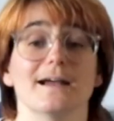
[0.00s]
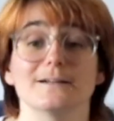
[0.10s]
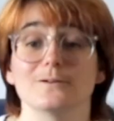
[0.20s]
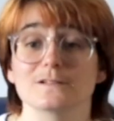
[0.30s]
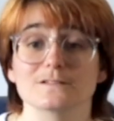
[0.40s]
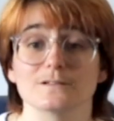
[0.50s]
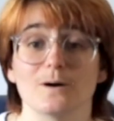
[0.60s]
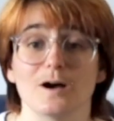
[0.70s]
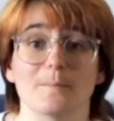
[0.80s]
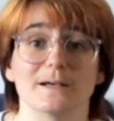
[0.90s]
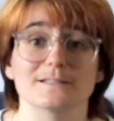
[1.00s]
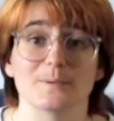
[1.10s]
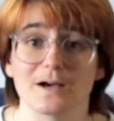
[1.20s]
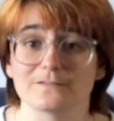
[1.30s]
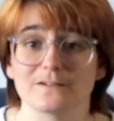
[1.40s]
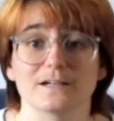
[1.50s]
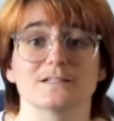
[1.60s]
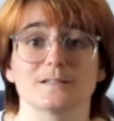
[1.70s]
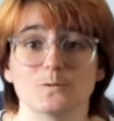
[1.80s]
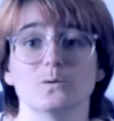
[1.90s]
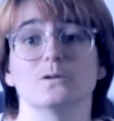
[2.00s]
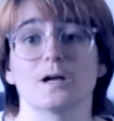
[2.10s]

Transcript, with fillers: and also on my Spotify because I'm cool,